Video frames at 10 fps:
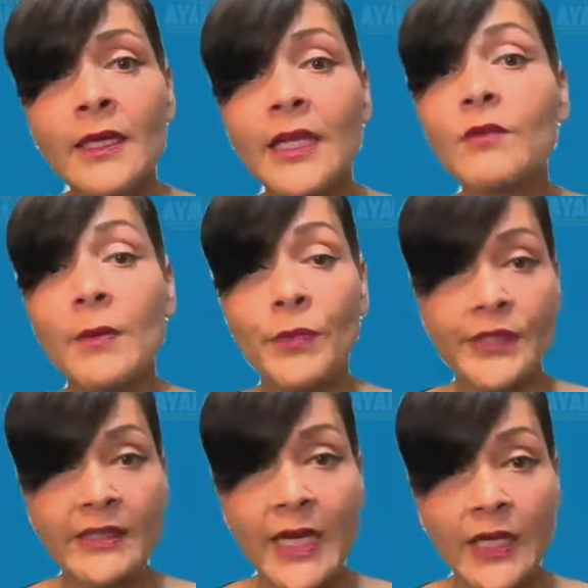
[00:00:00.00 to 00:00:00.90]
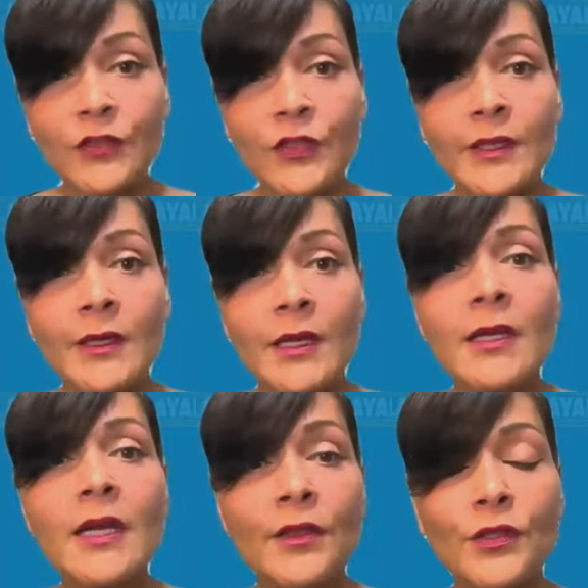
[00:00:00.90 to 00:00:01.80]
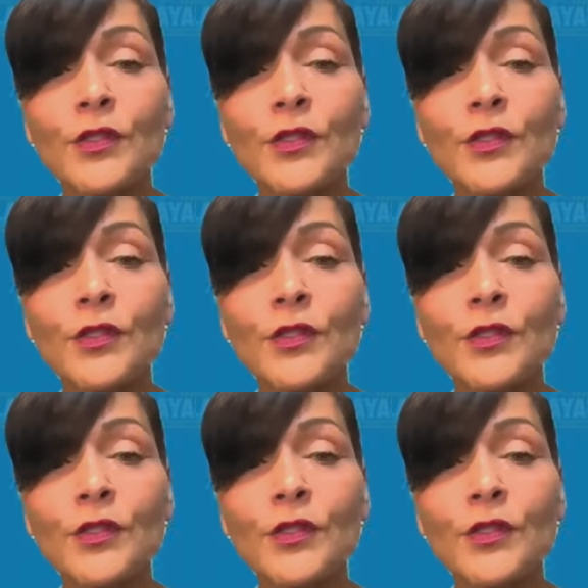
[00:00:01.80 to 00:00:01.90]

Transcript: and the representation and the